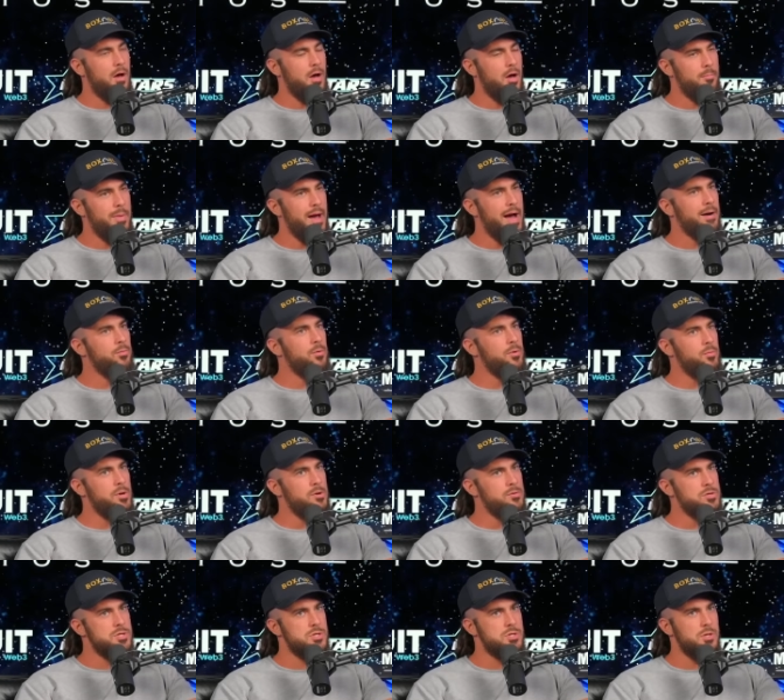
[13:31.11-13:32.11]
Uh, back when
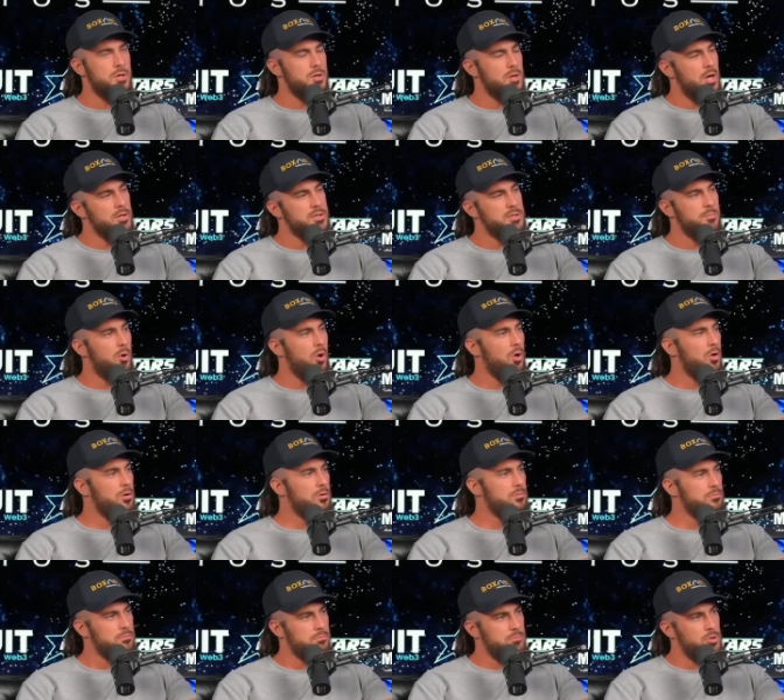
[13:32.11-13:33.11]
we were just a, a
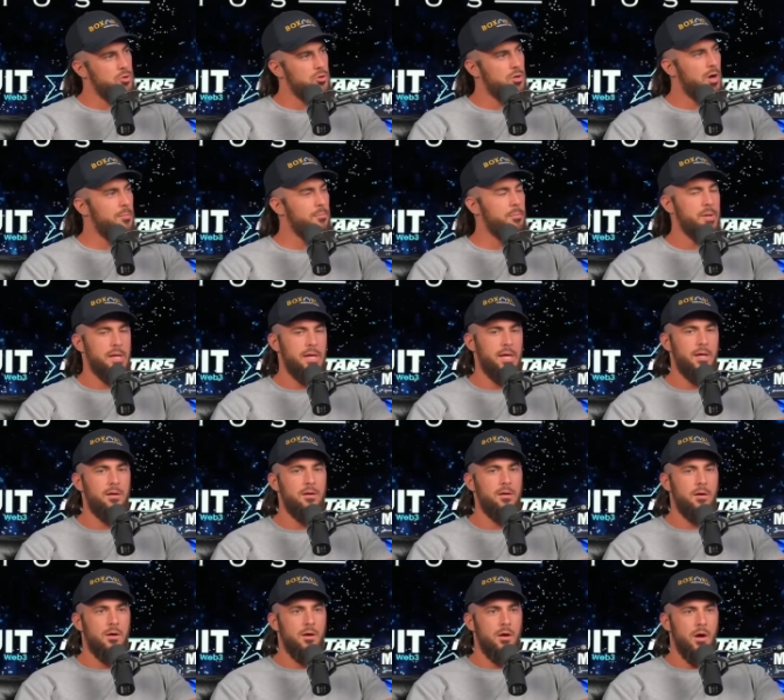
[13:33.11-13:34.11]
small okay. new
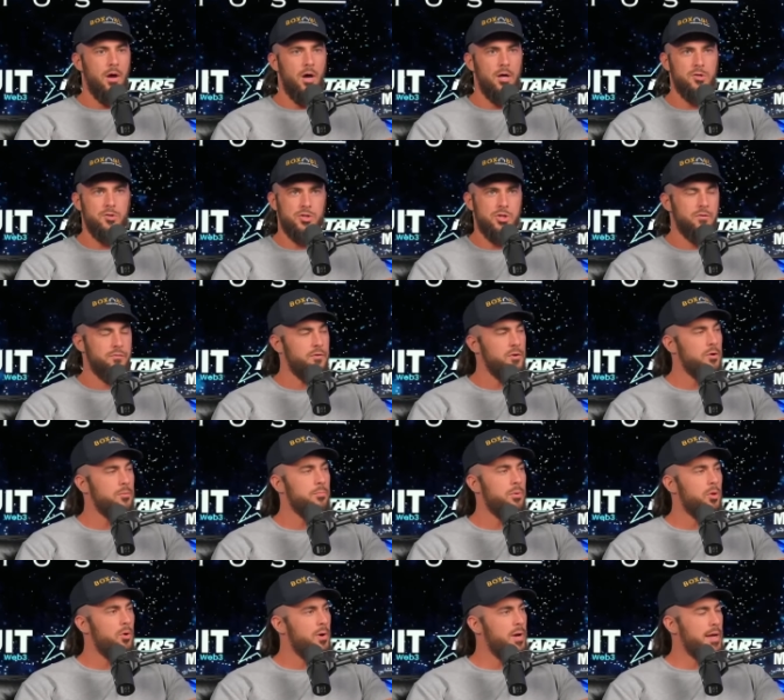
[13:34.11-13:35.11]
company, uh, just a few
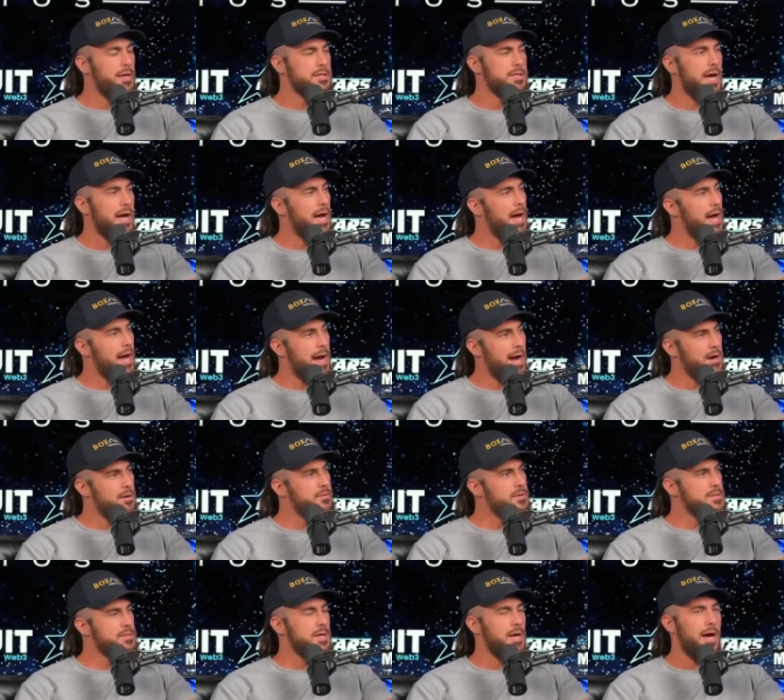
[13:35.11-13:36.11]
employees, I, mm-hmm. I
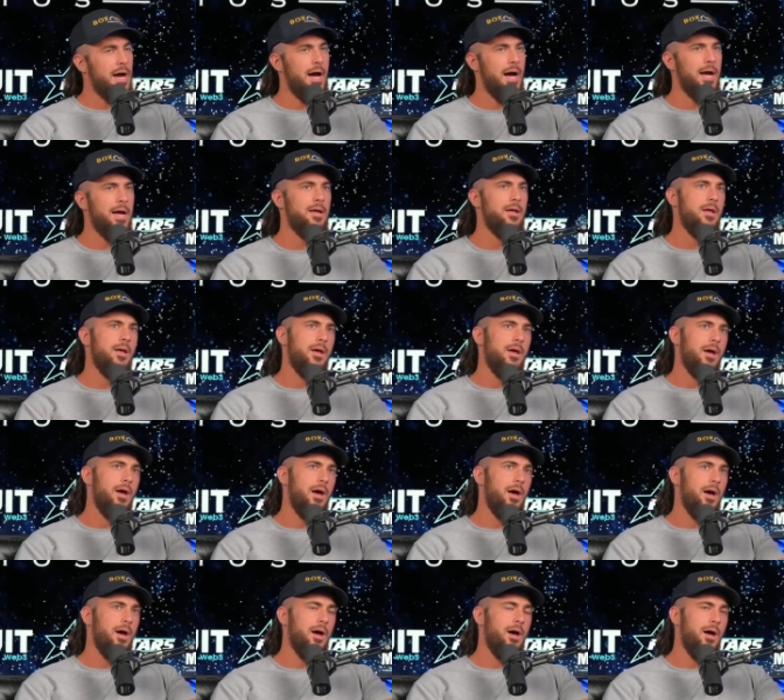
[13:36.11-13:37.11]
hired this guy. Right.
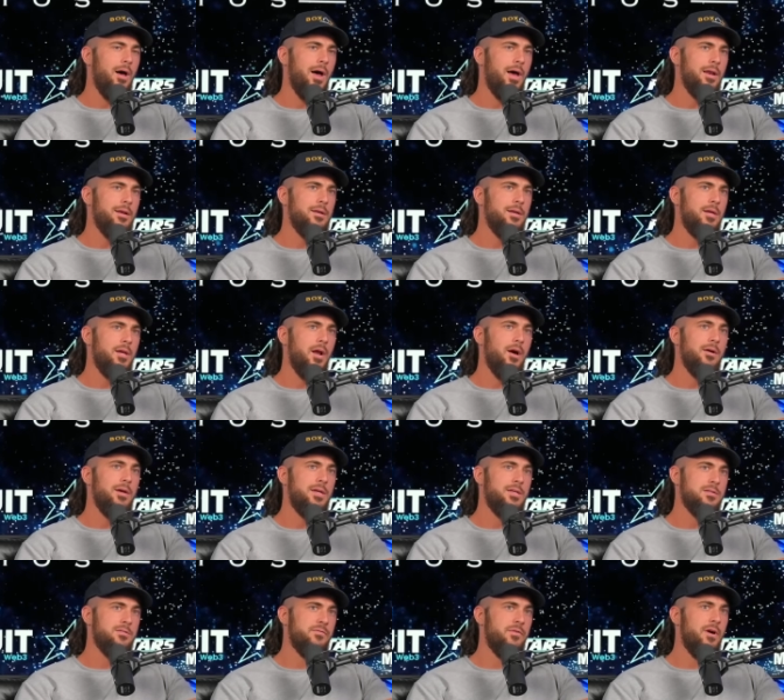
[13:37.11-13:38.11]
Uh, and, you know,
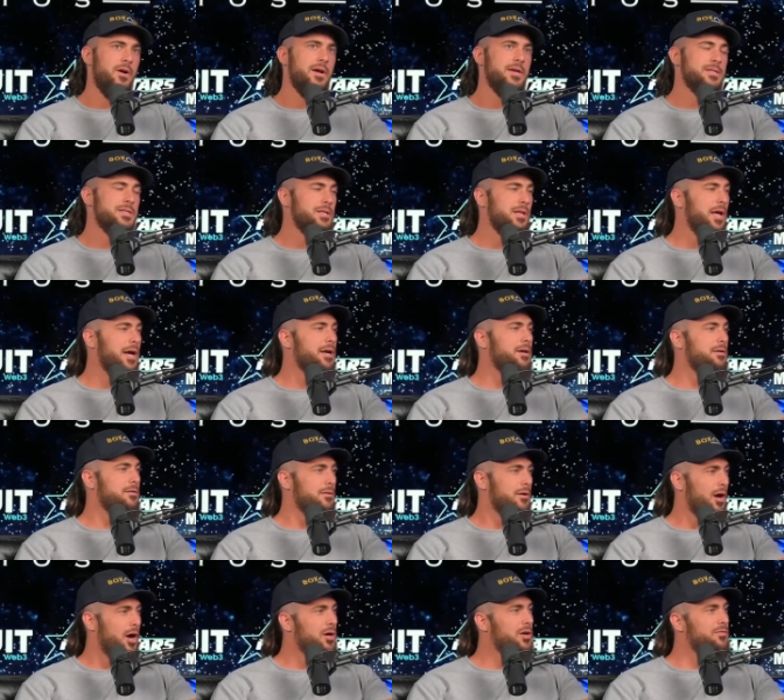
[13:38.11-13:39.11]
he's a very slick,
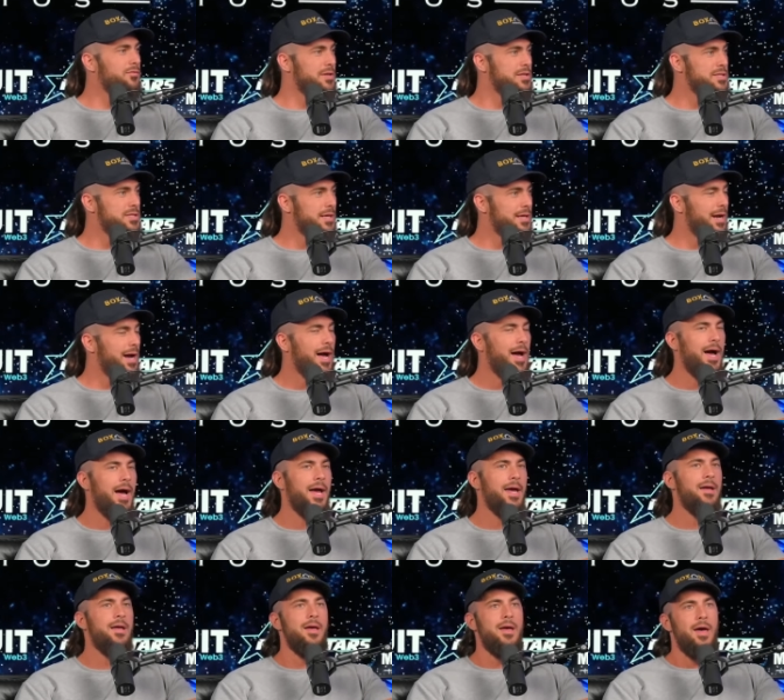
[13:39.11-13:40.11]
uh, convincing
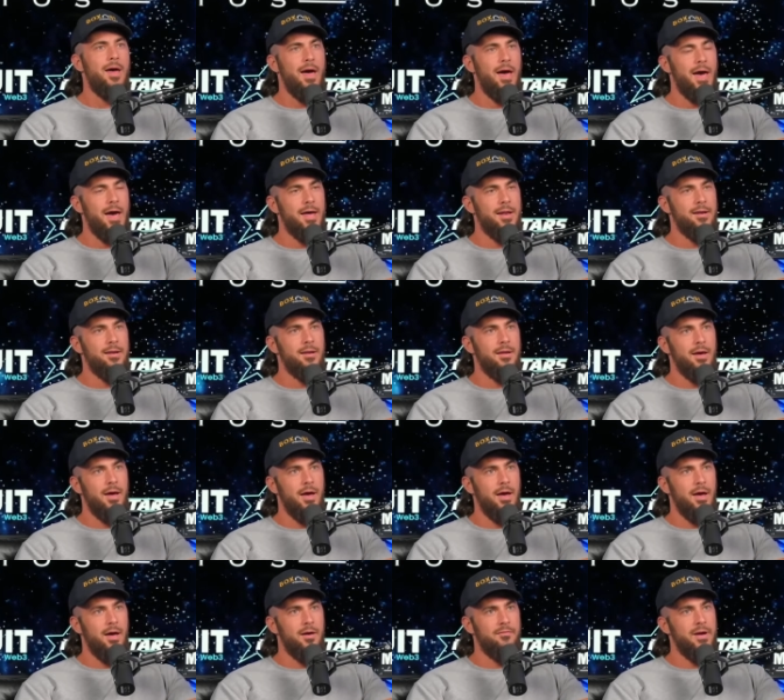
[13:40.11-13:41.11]
guy. Mm-hmm. And
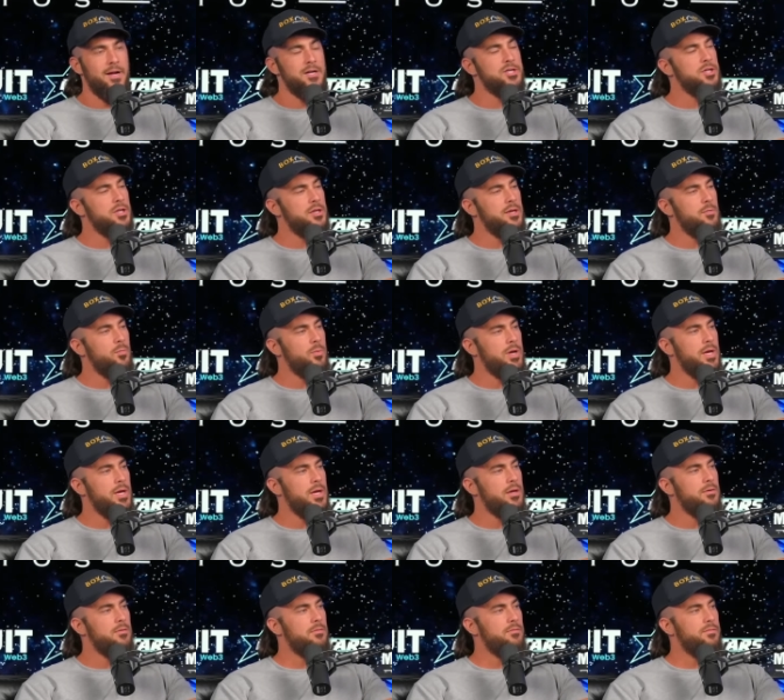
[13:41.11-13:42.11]
uh, eventually
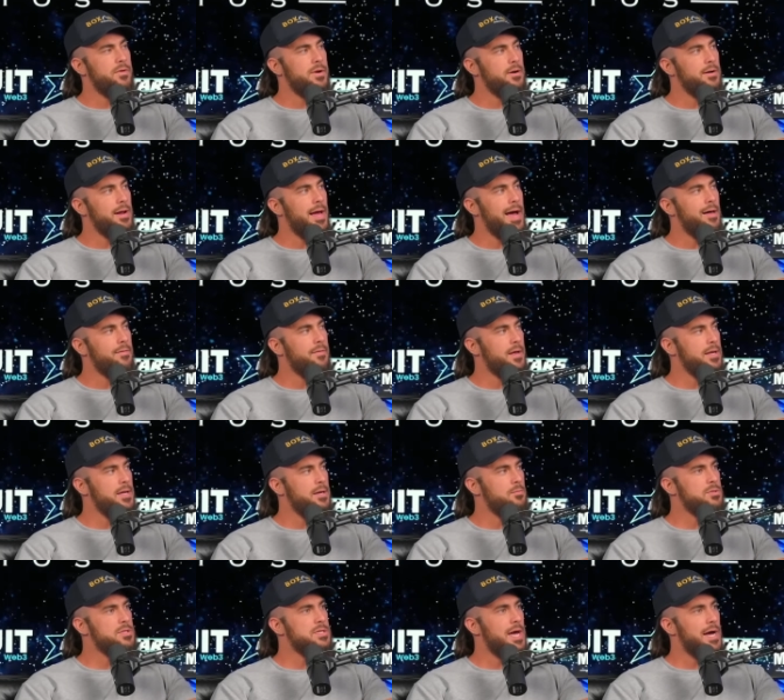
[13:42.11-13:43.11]
we figured out that
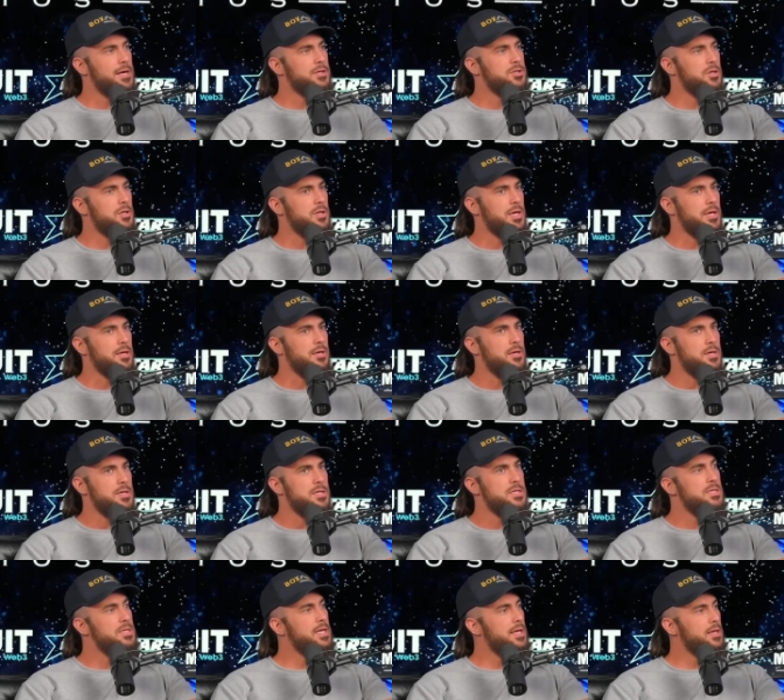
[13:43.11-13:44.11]
he was actually
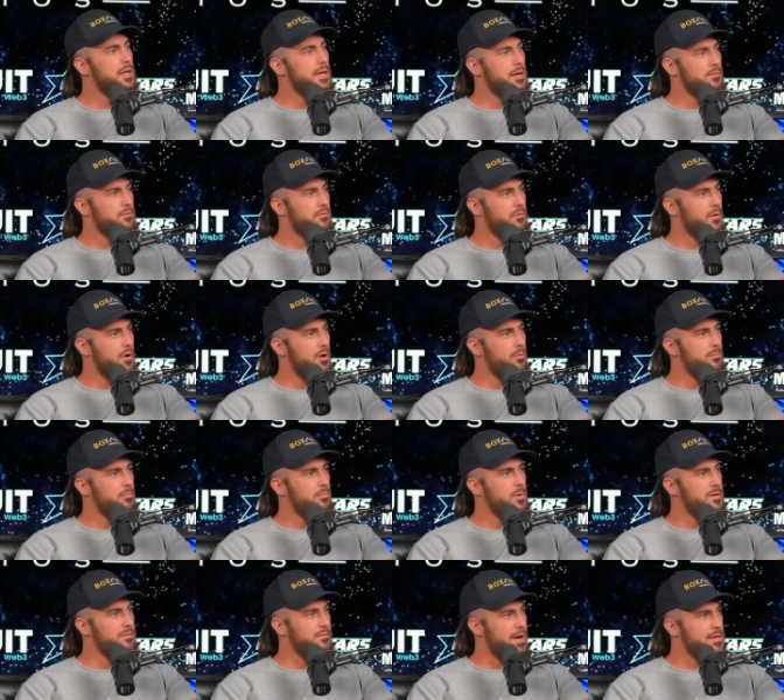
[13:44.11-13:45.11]
stealing
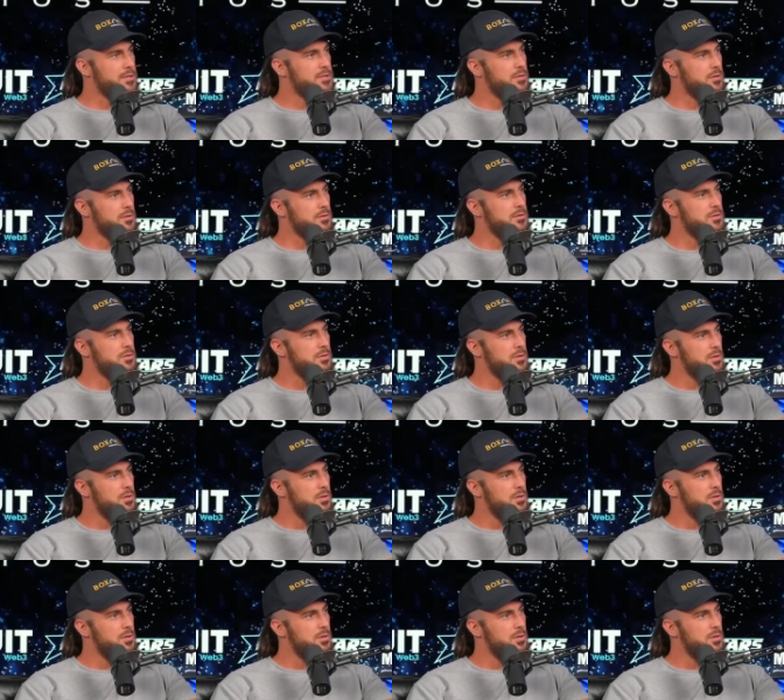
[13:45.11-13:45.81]
from investors.